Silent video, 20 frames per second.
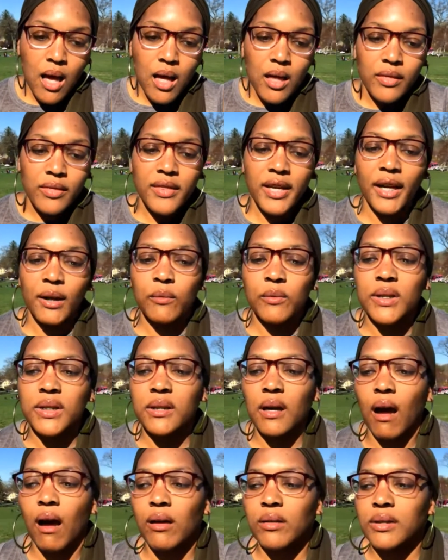There was
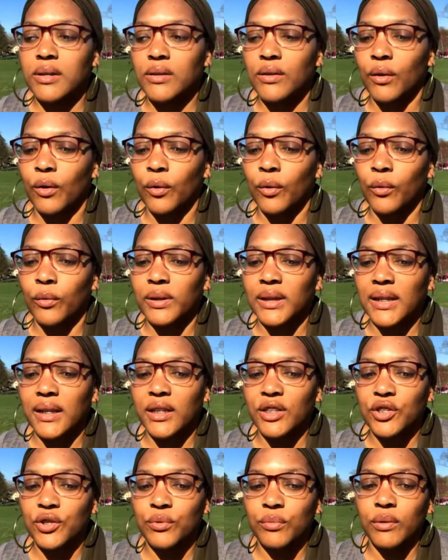also the
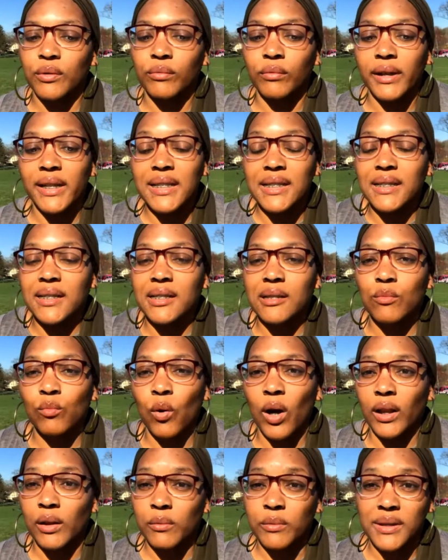issue of racism.
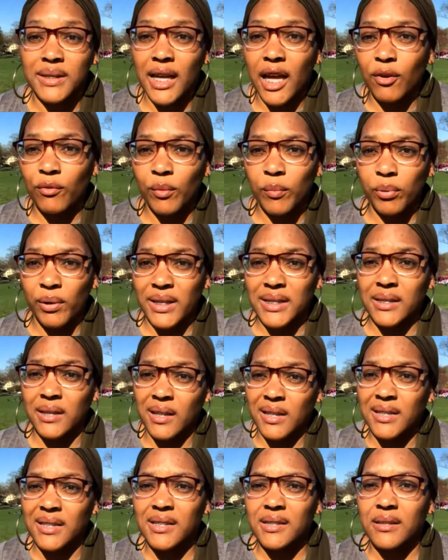While it was ever present
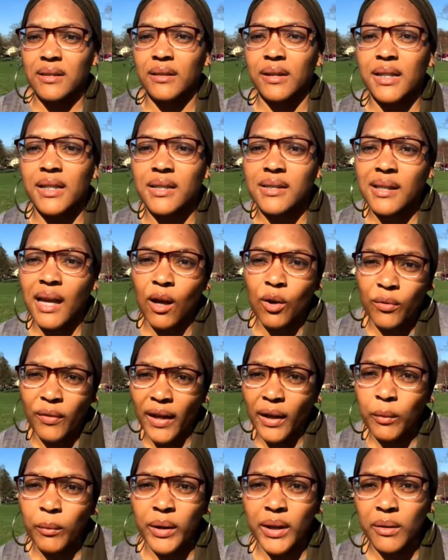and still is, health
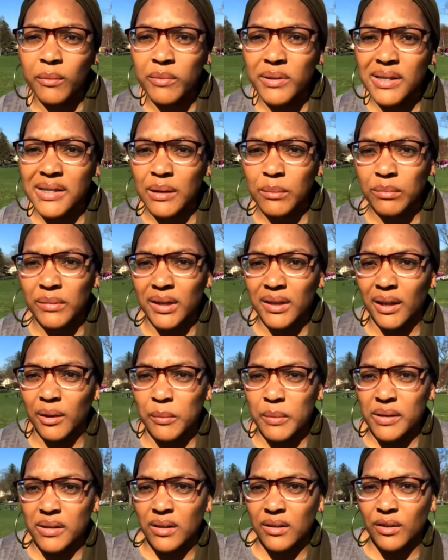equity was something that
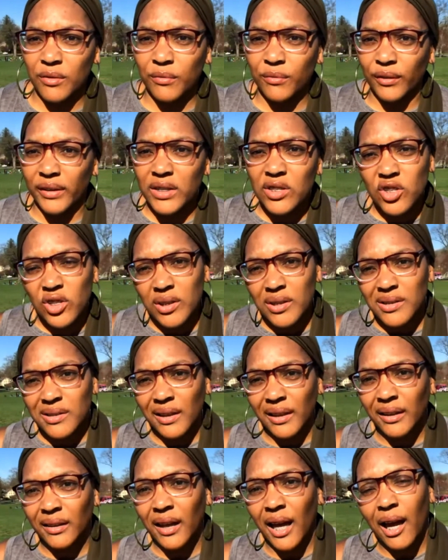was on the fringes,
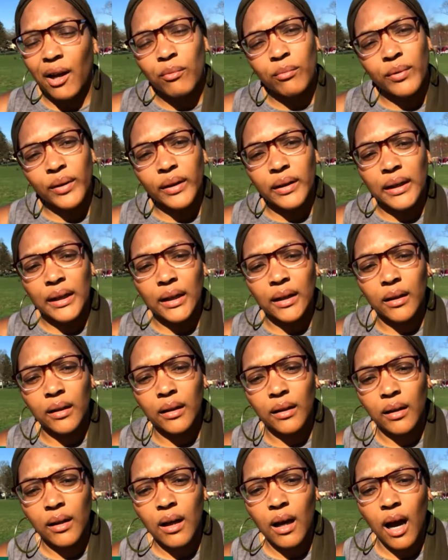like not really
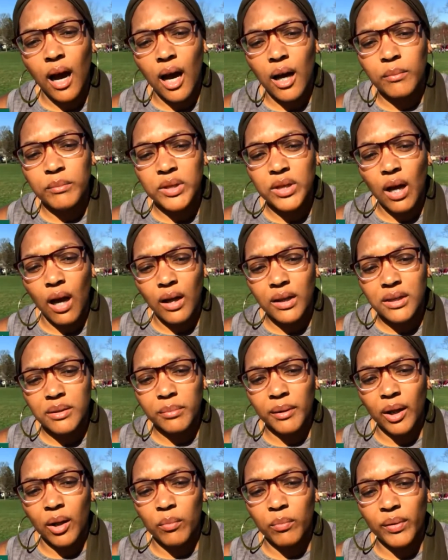talked
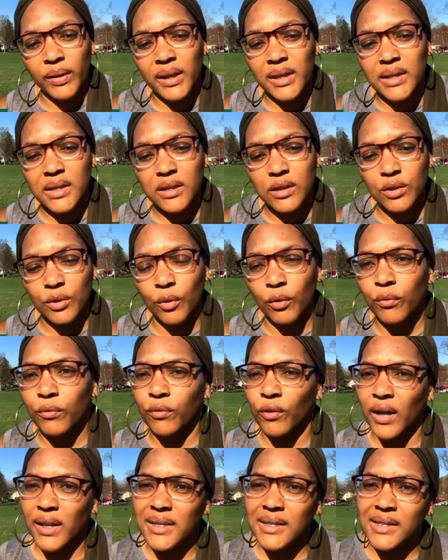about, but it's,
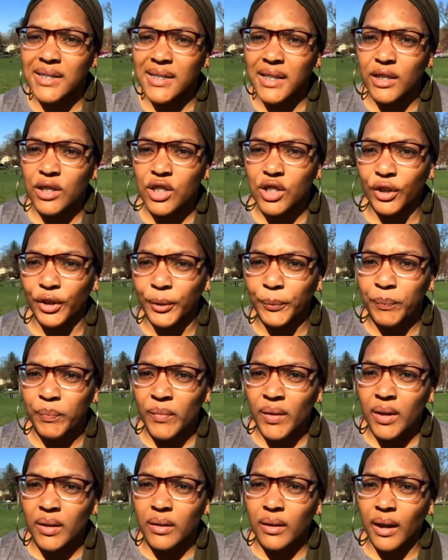front and center
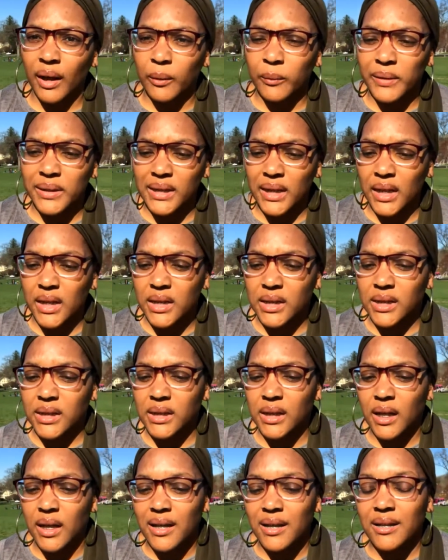nowadays.
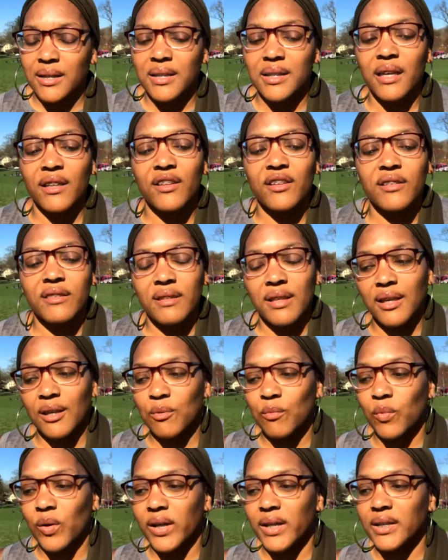The other thing
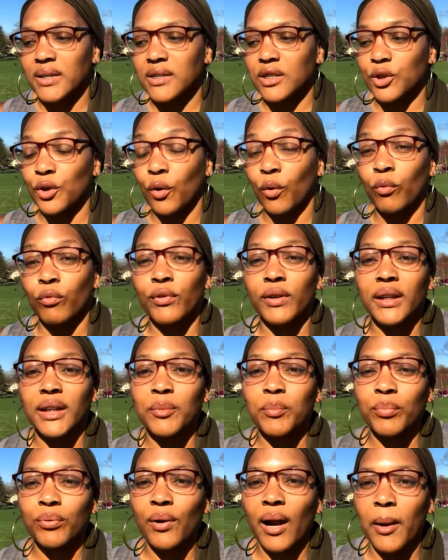was, really
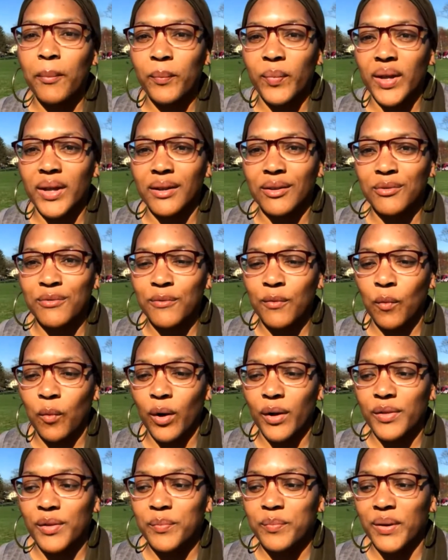prepping for
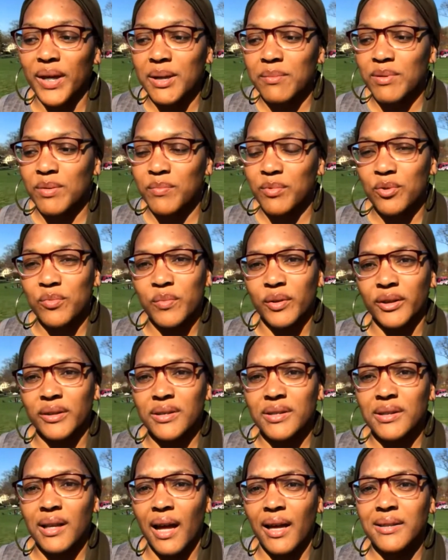the baby
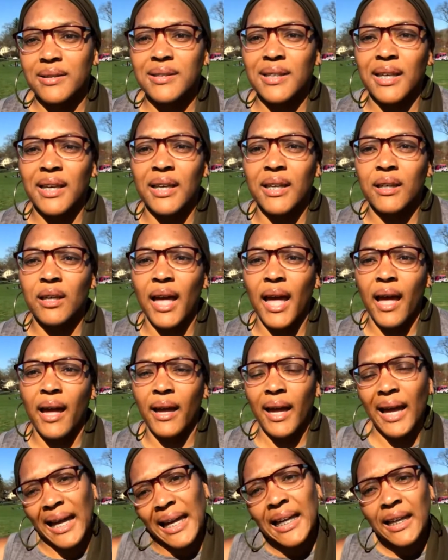boomers as they
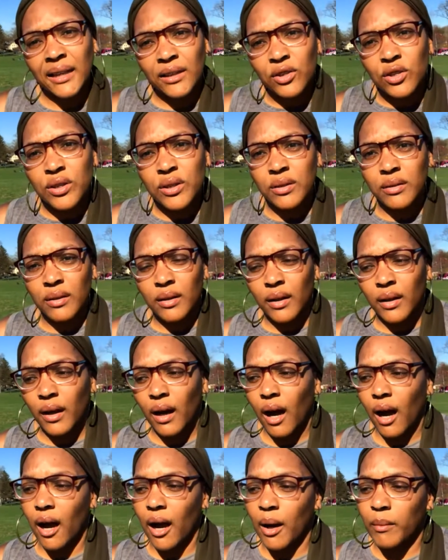aged.
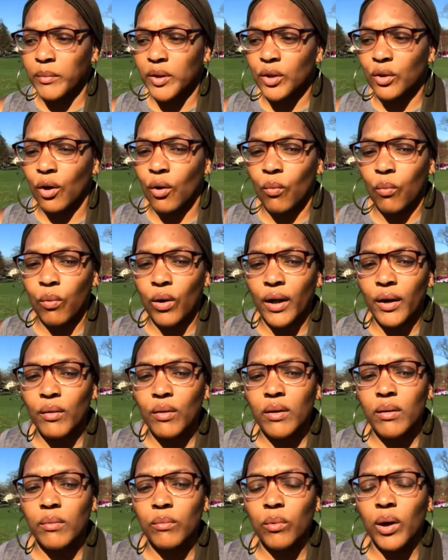
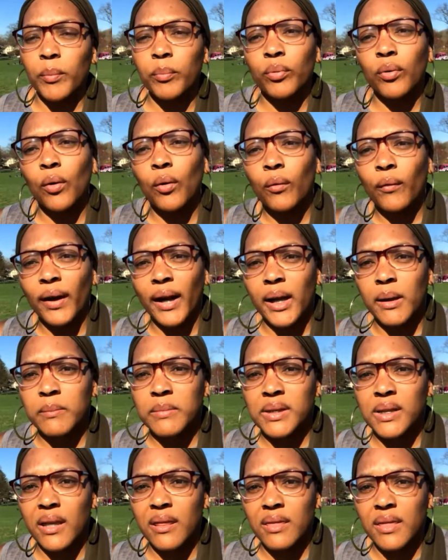What programs
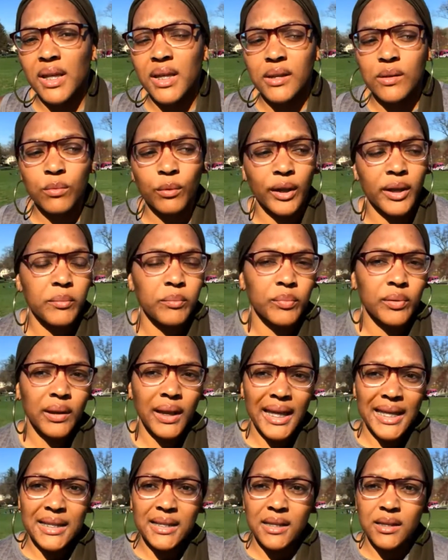and things were in
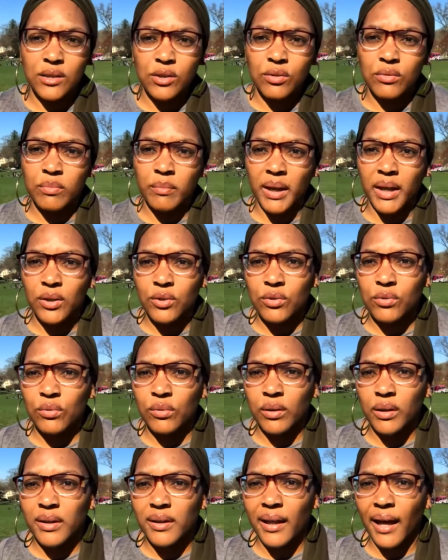place to make
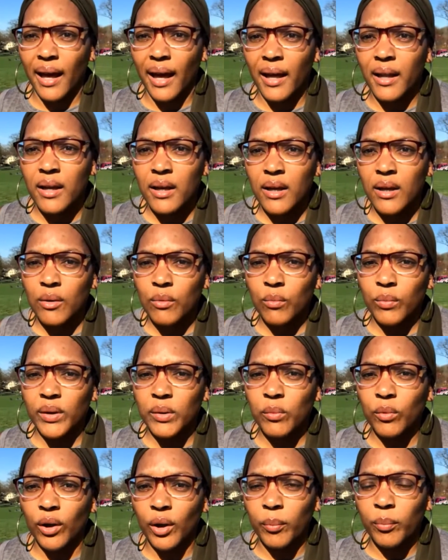sure that we
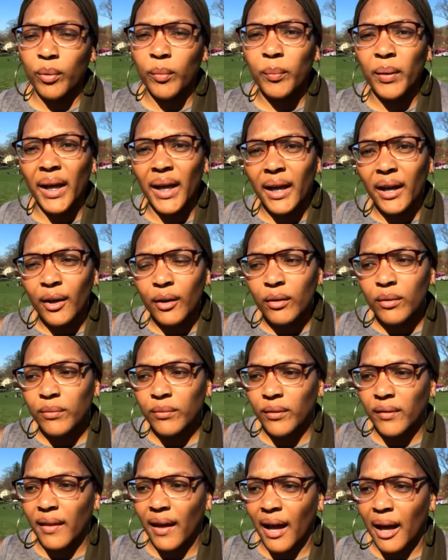were prepared
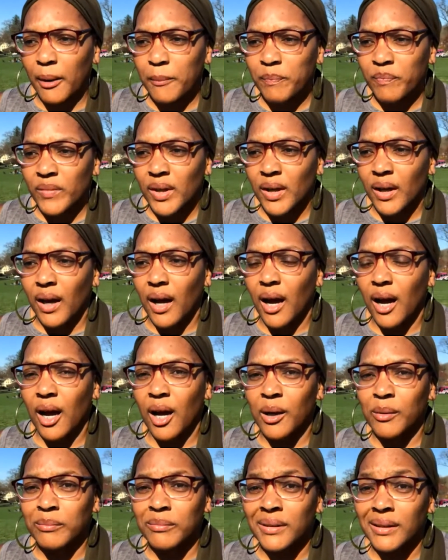for that.
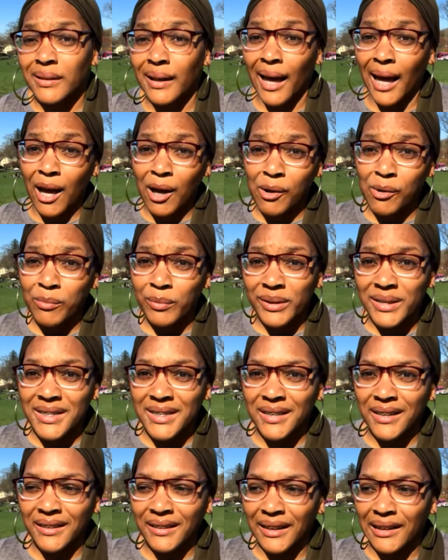Now we're
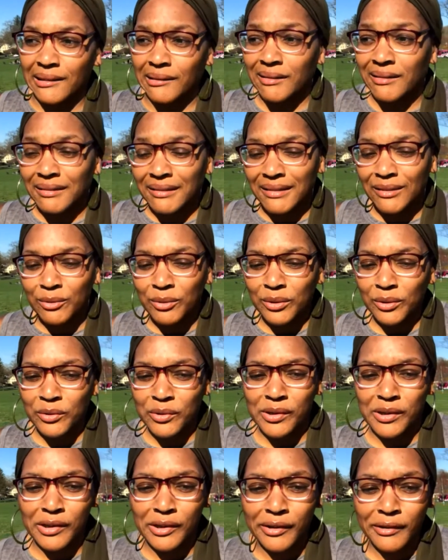sitting like, oh, there's no Social
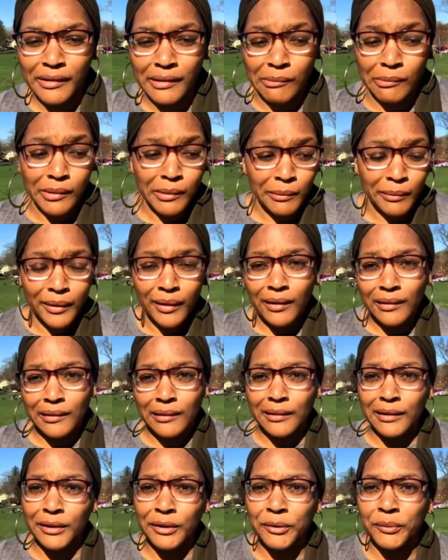Security. What are we all going to
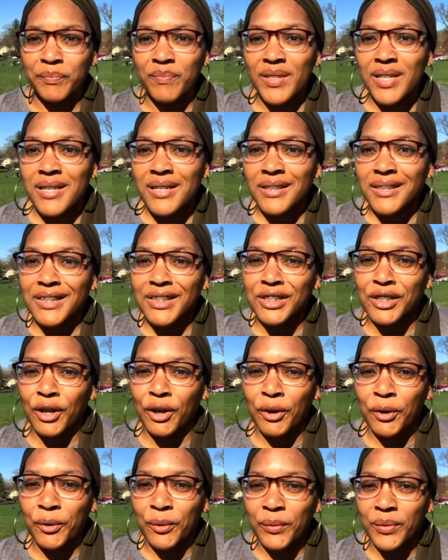do?
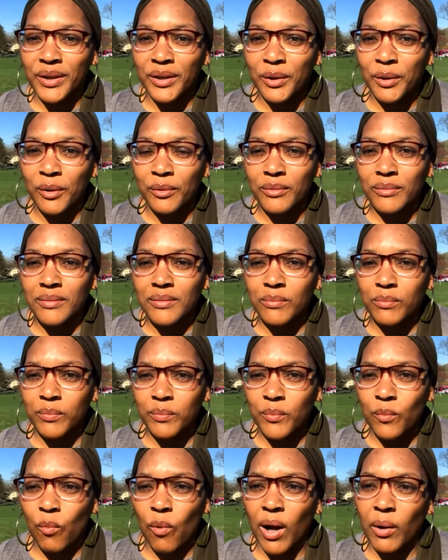So,
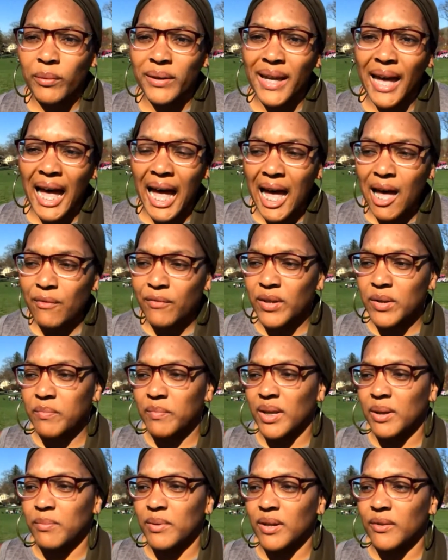while we haven't
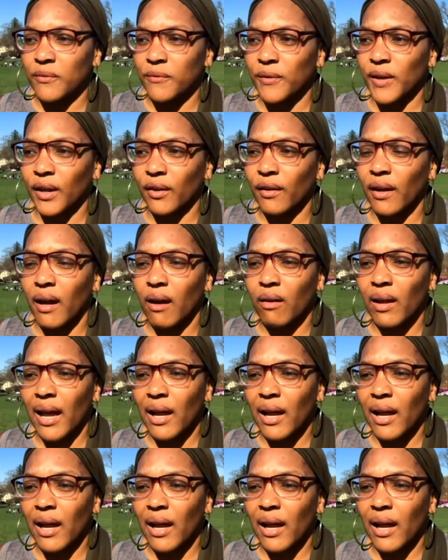maybe figured out